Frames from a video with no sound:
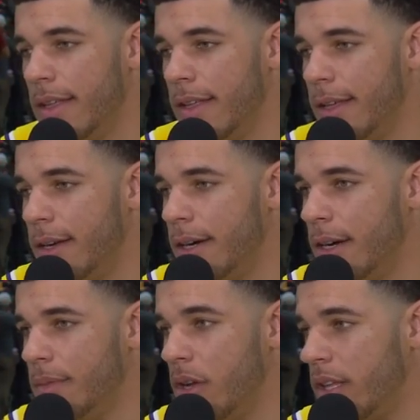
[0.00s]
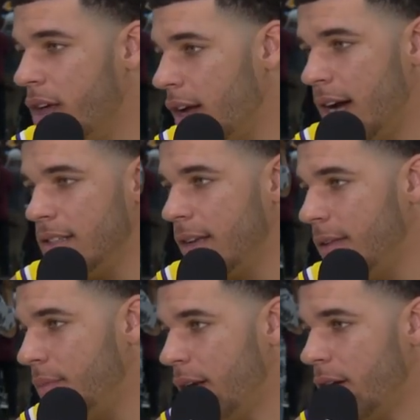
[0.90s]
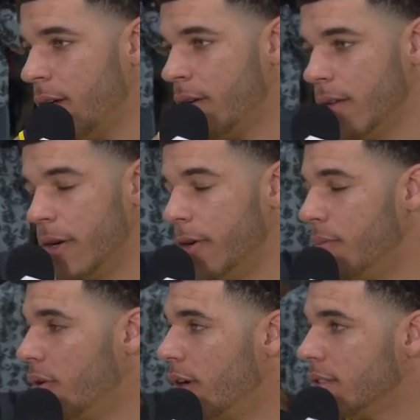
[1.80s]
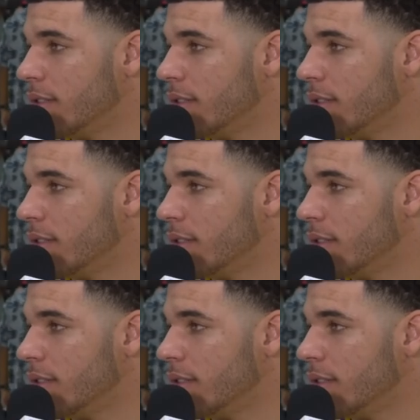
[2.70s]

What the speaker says: And, you know, the young guys are getting better and learning more.